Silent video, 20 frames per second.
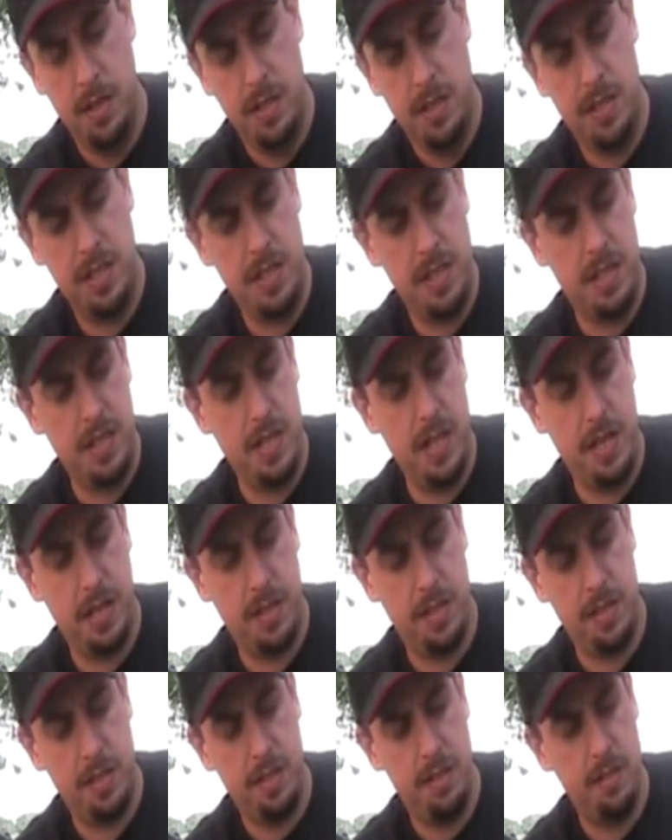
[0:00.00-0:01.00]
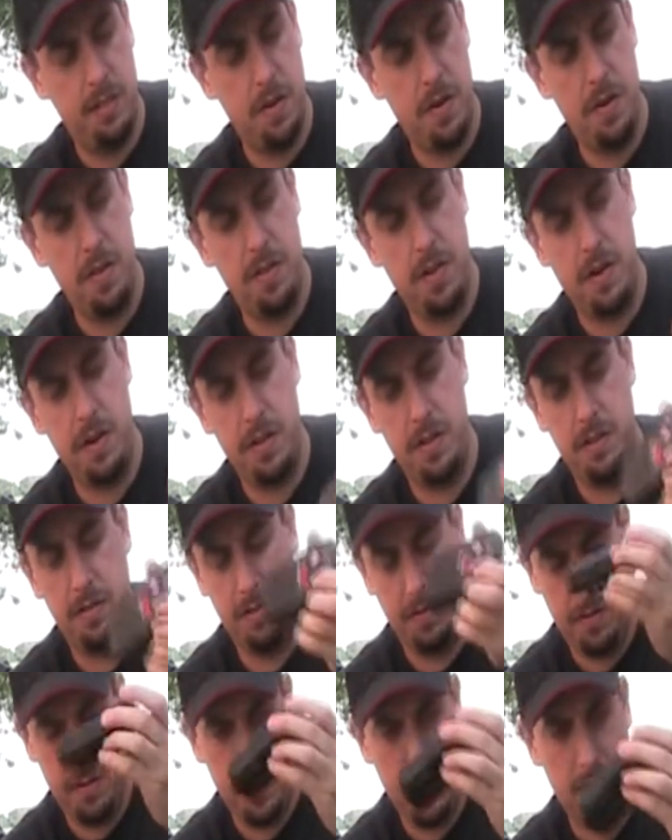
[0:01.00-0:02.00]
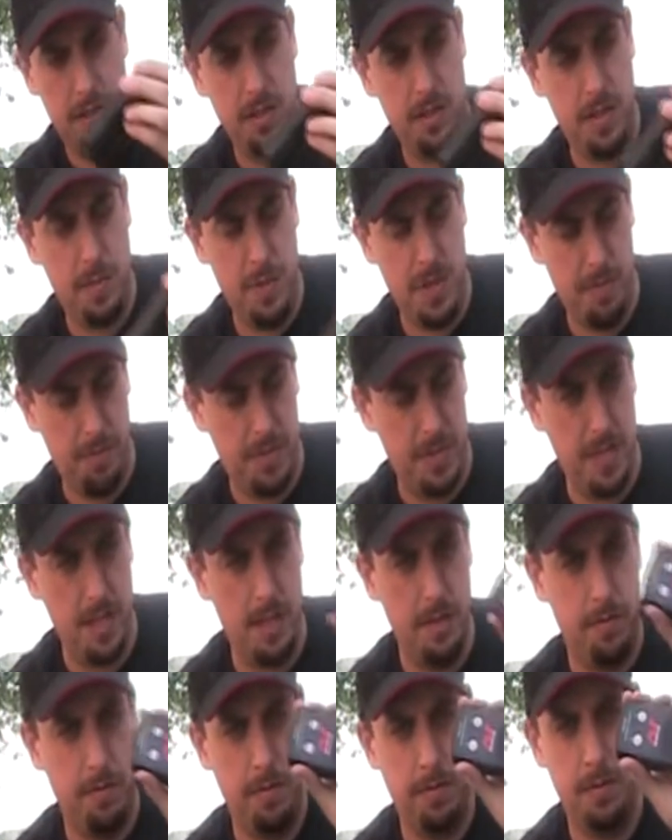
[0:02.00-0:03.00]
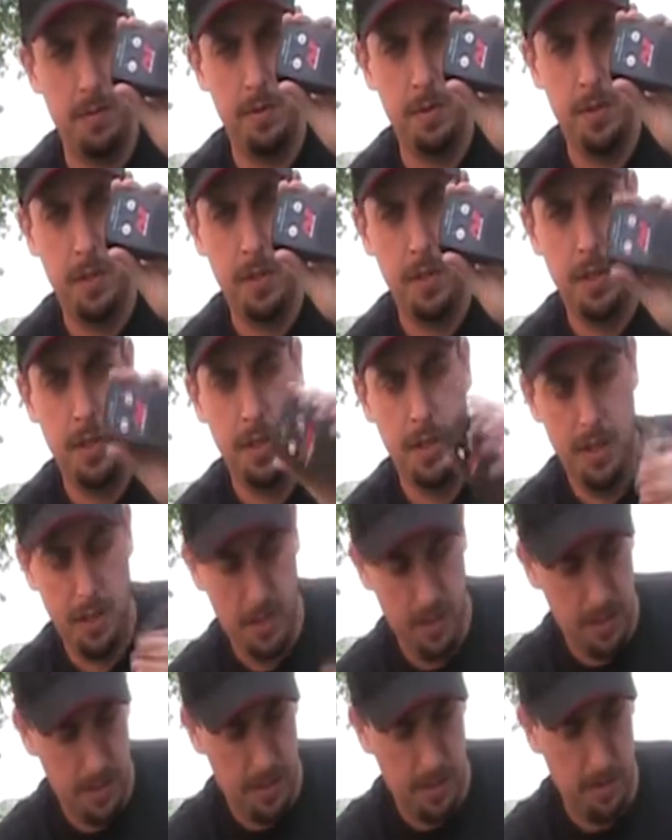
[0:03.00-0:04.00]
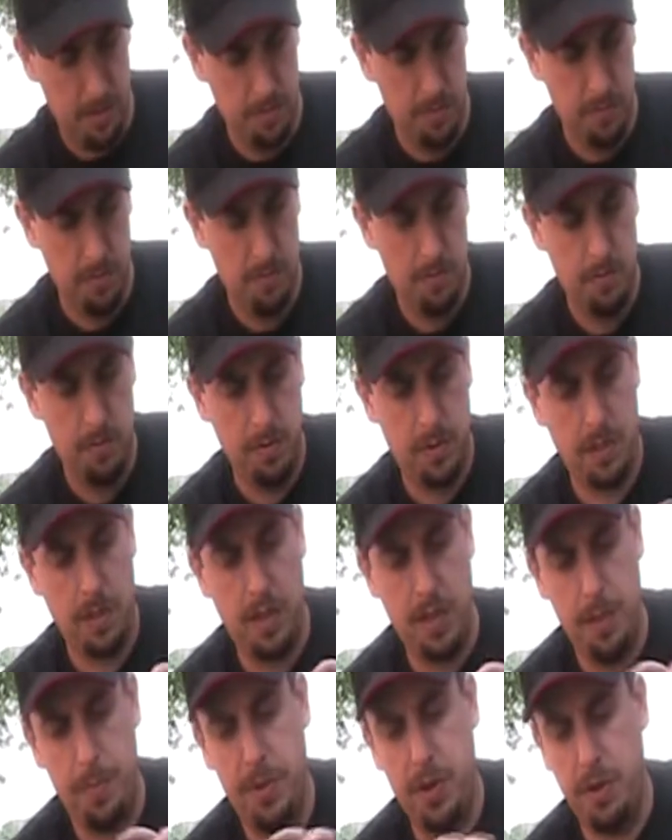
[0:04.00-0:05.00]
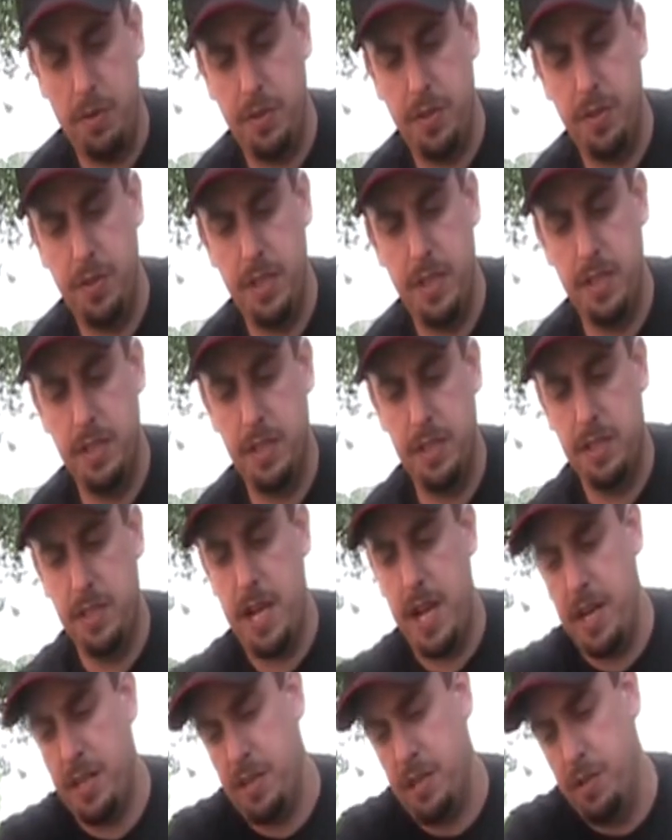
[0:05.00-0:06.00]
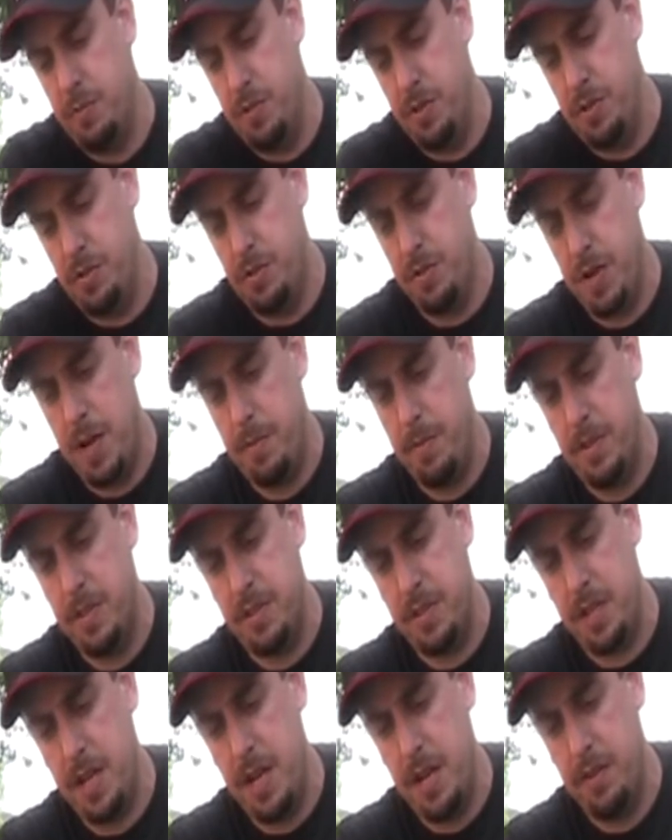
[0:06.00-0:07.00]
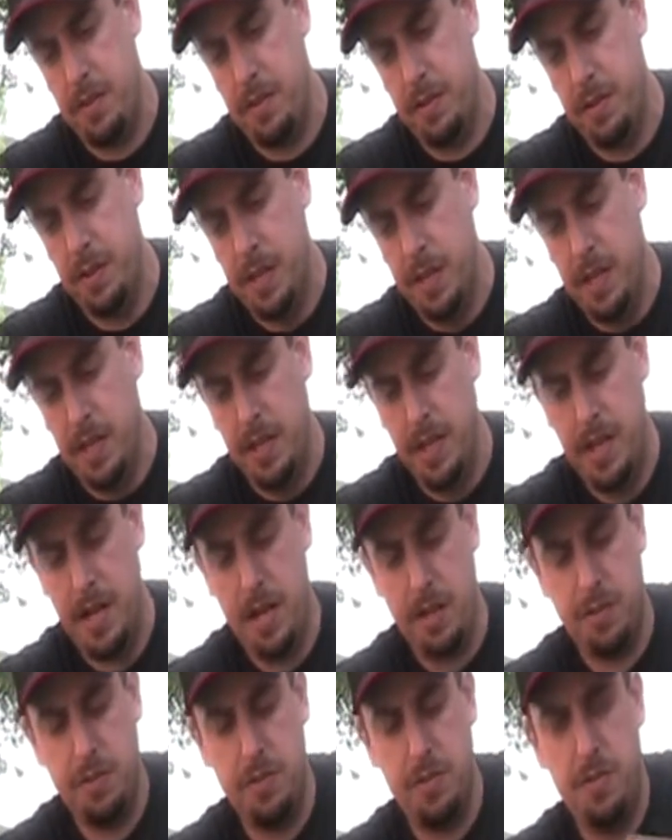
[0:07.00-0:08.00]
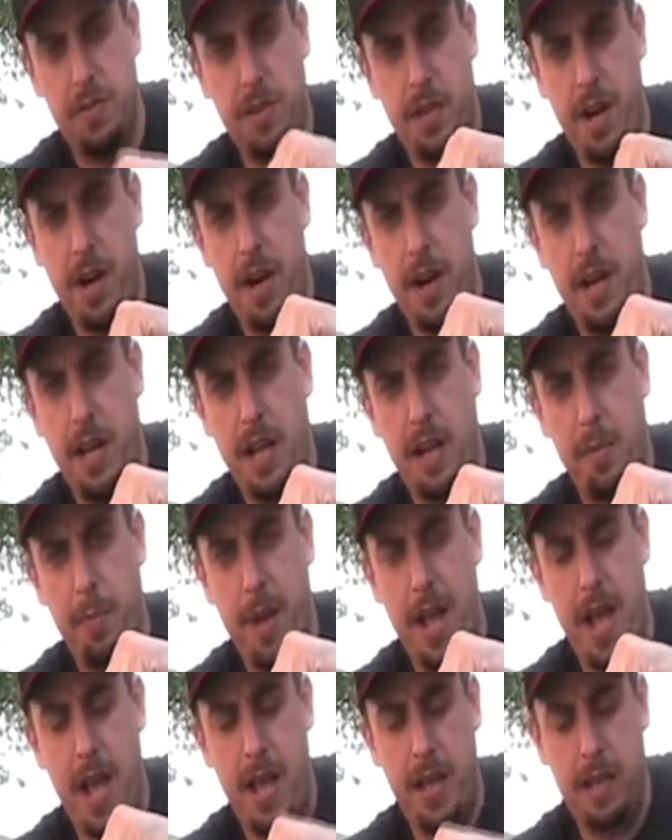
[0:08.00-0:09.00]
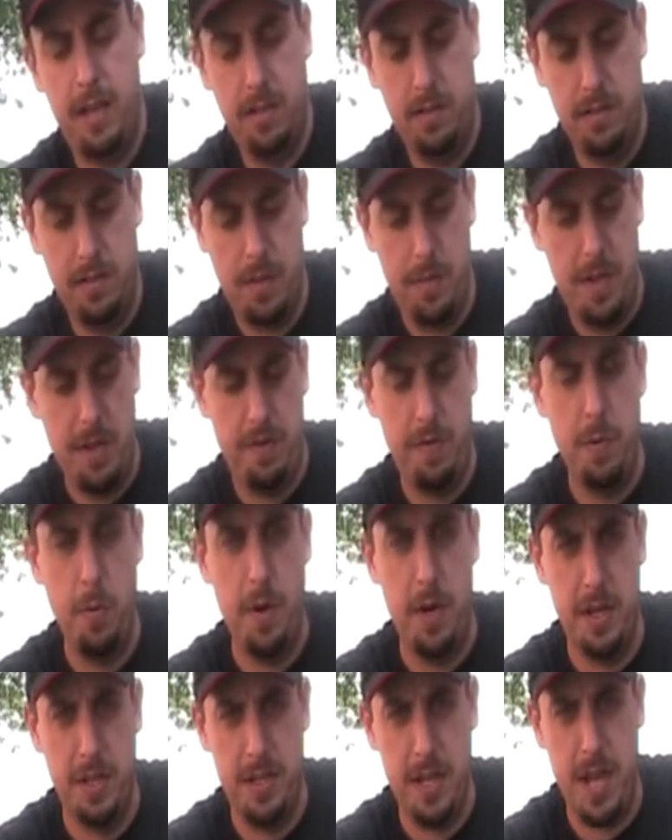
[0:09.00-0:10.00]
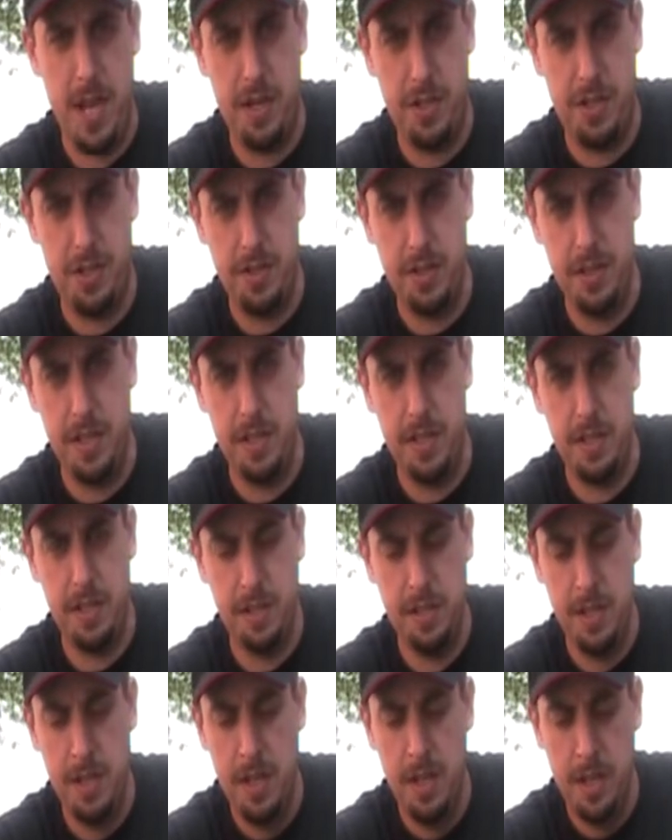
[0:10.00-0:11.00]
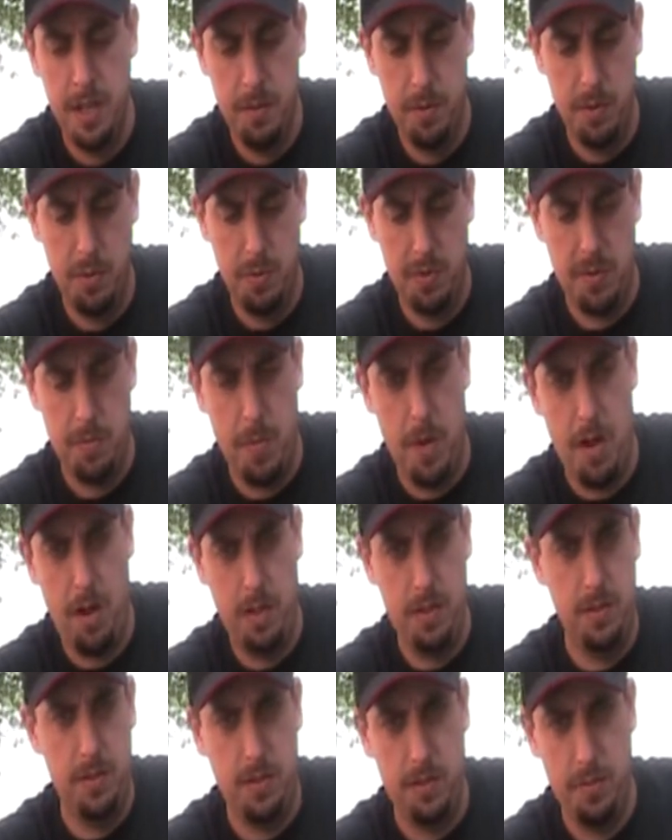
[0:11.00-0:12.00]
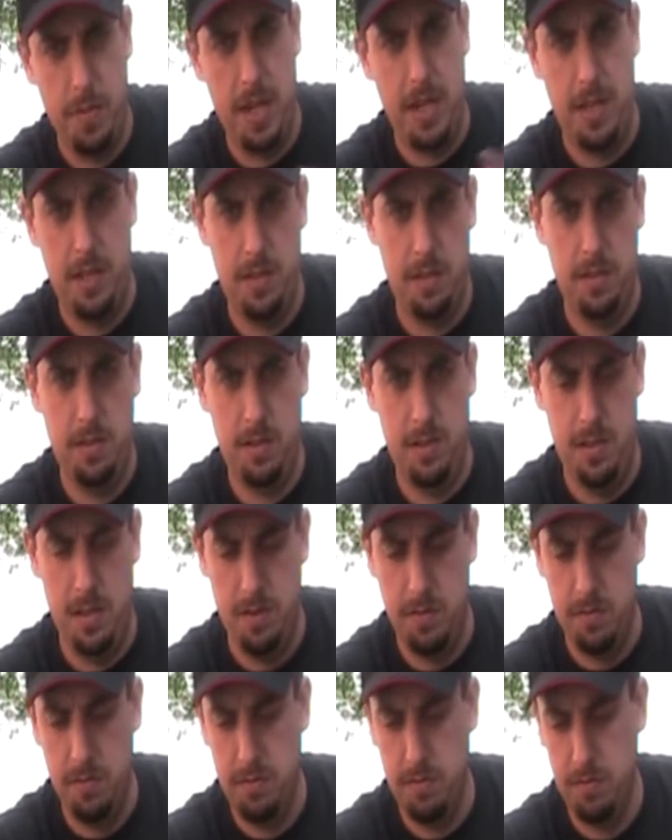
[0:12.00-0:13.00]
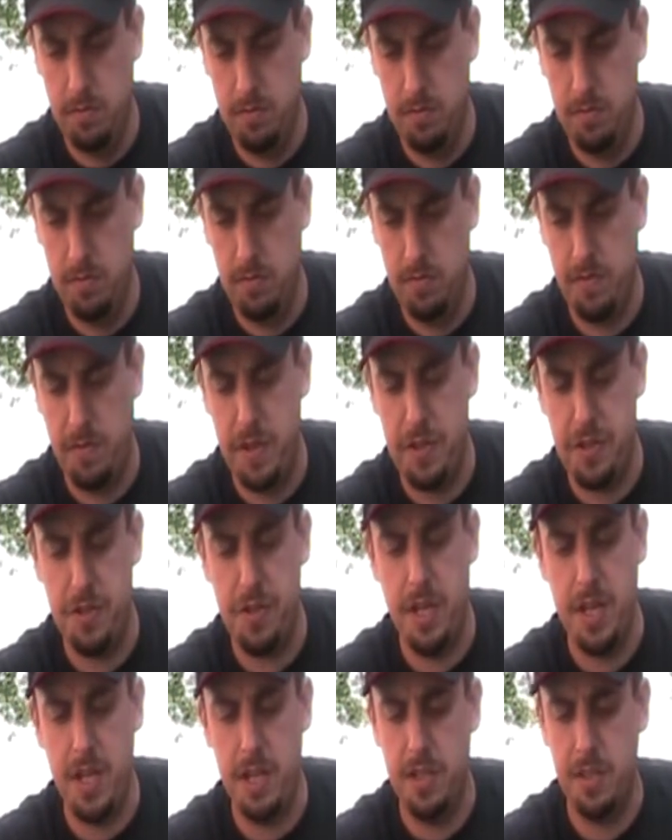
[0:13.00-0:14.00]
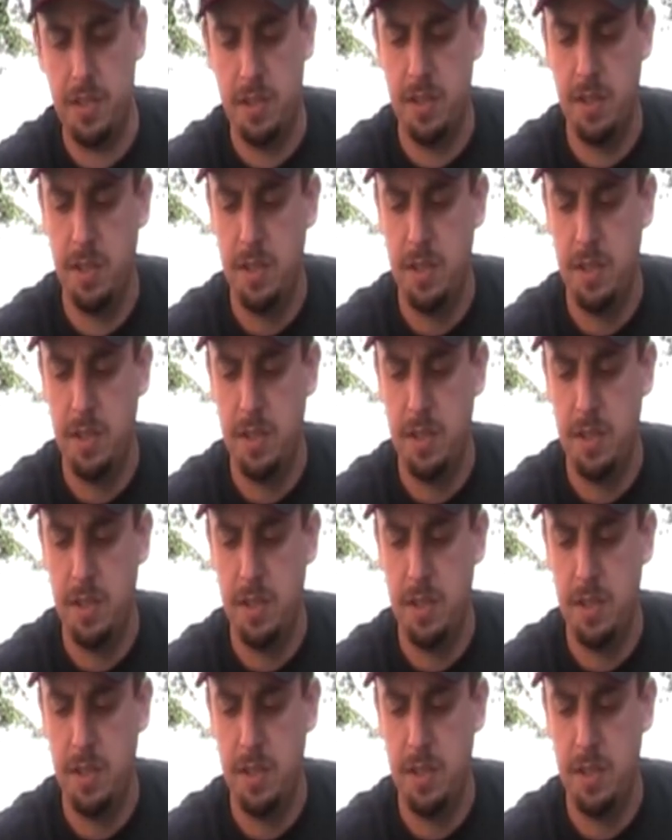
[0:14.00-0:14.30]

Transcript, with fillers: CTX 3030 uh, W10 uh, clipped onto this. It's actually, when you strap this together, it also, you can carry it like a bag. I mean, if it wasn't attached to this. But with the MOLLE, you can make it, you know, fit your needs.